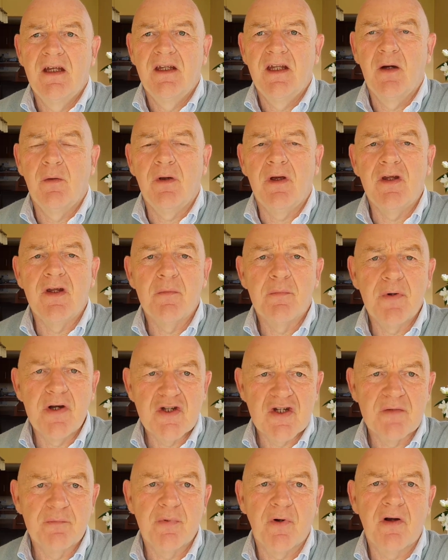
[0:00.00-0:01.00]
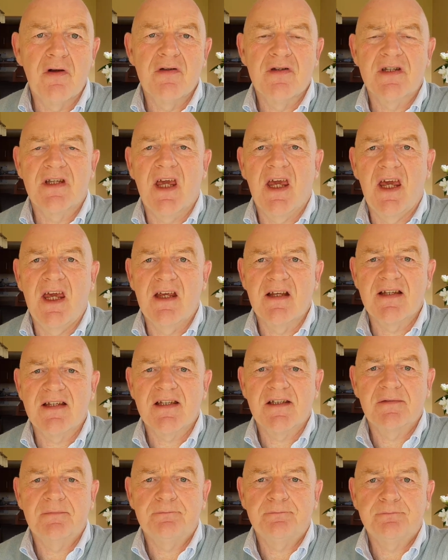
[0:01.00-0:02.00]
Now, in the Bridget Burns
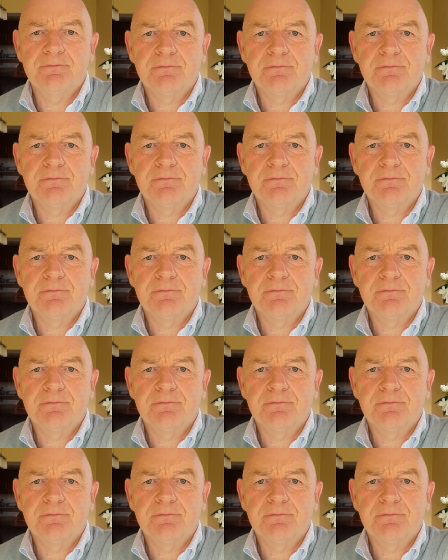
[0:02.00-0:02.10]
case,